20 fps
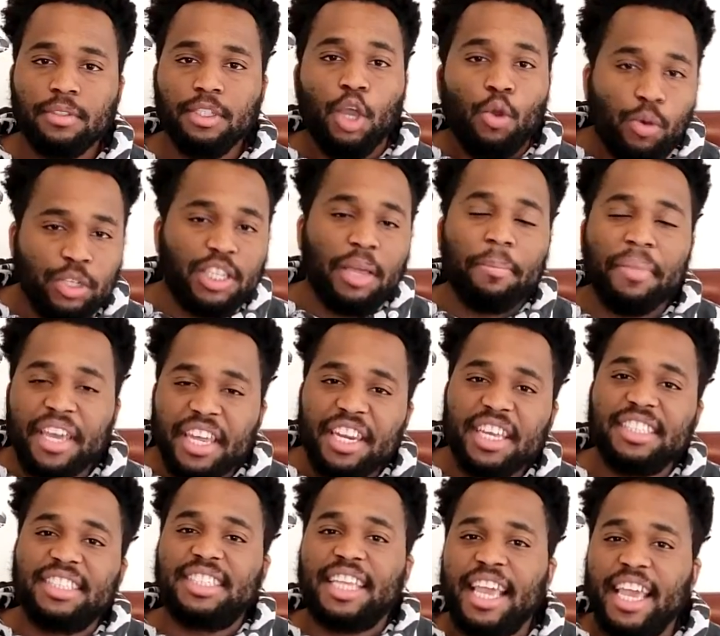what the
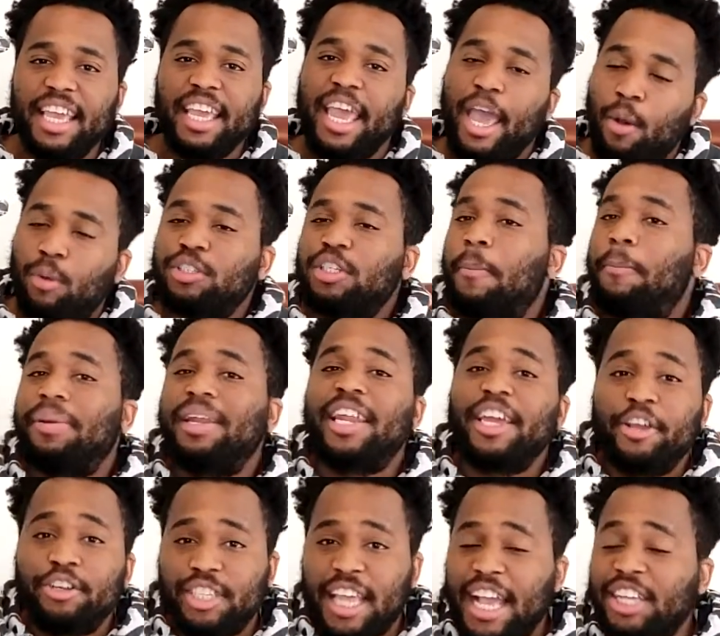media say, and what the
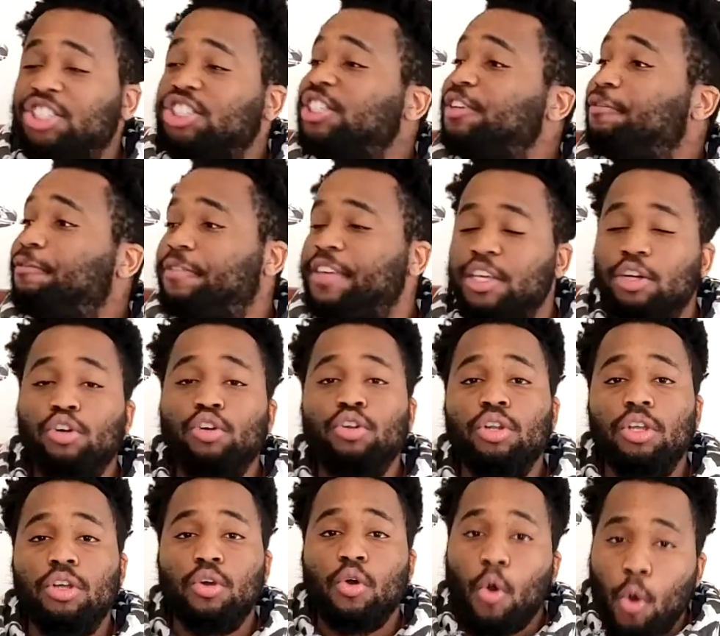players actually feel
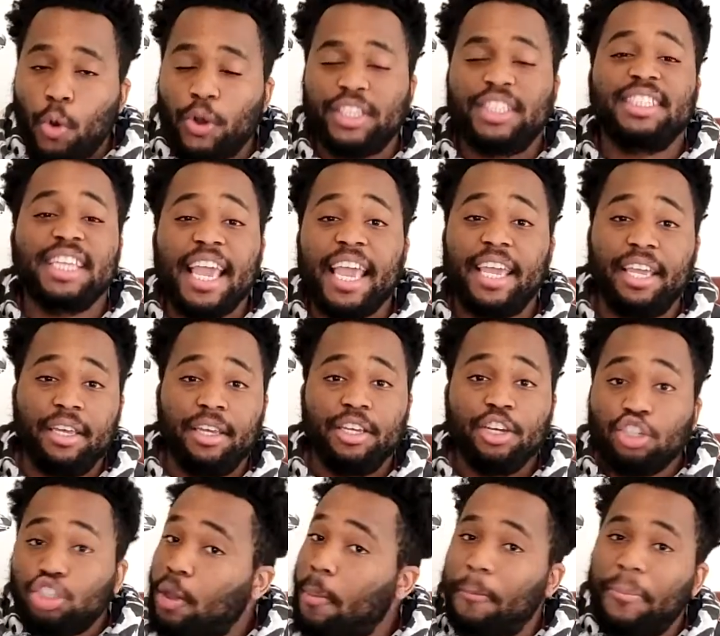or say.
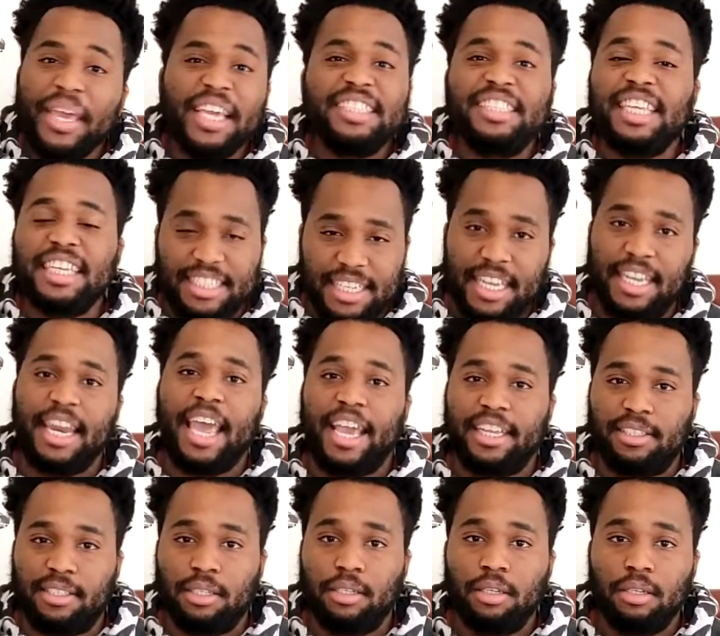There's a big
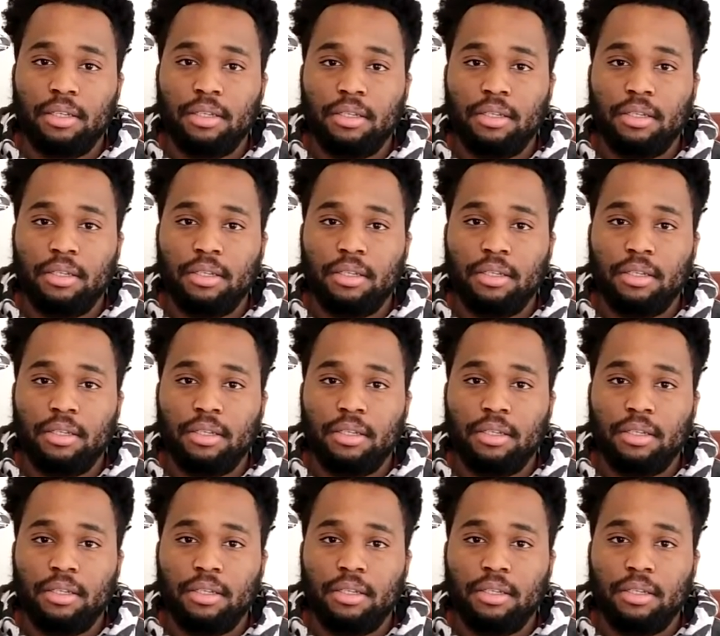disconnect.